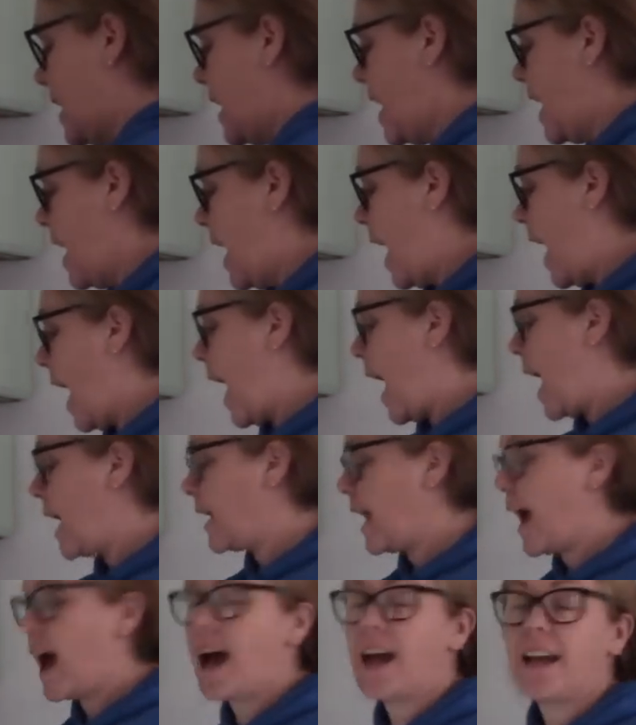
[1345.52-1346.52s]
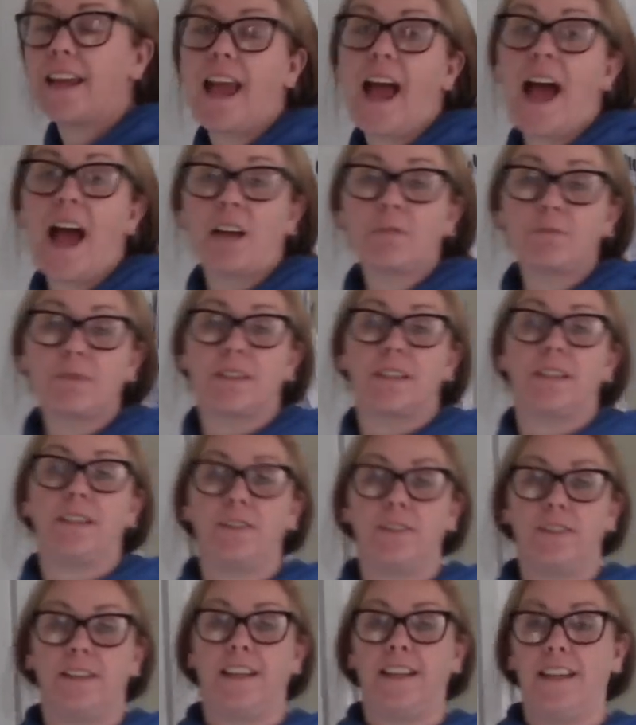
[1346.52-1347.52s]
And I
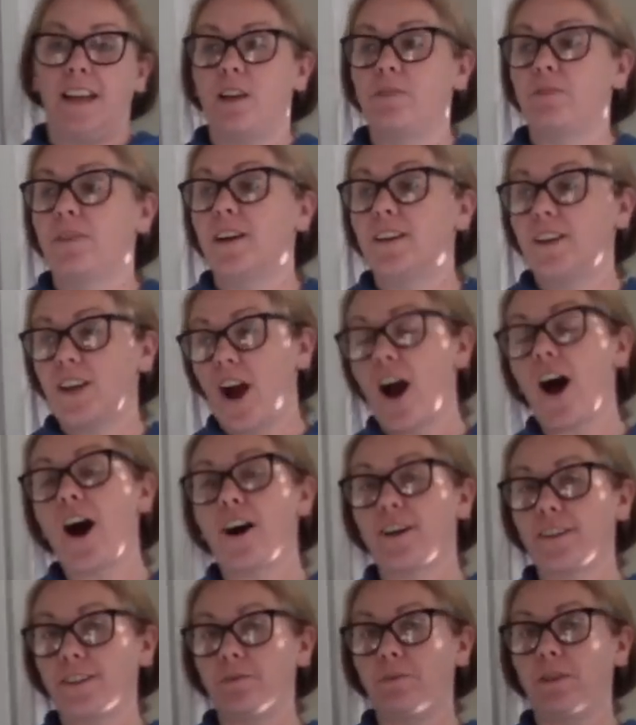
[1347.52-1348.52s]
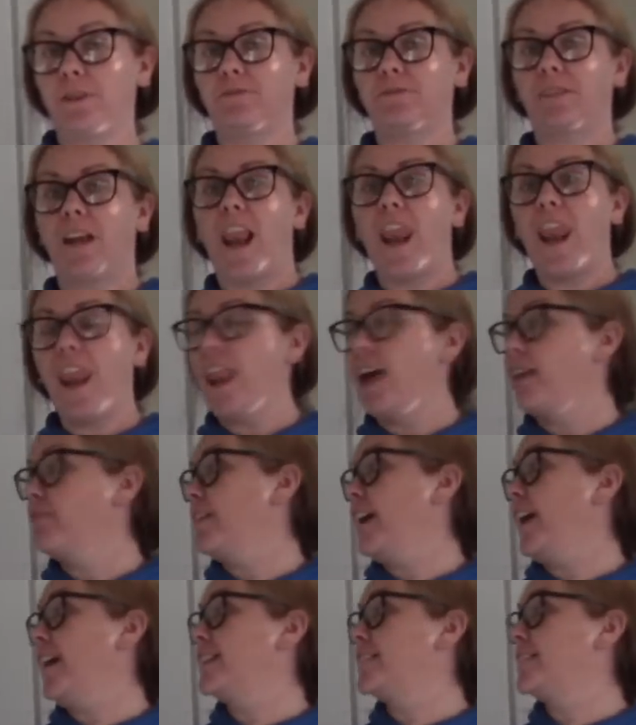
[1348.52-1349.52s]
absolutely love cardamom, love
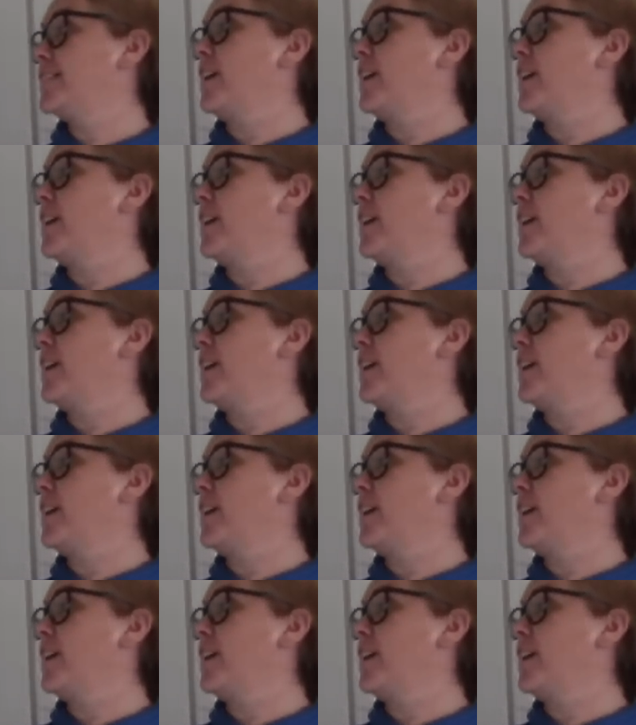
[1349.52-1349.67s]
it. So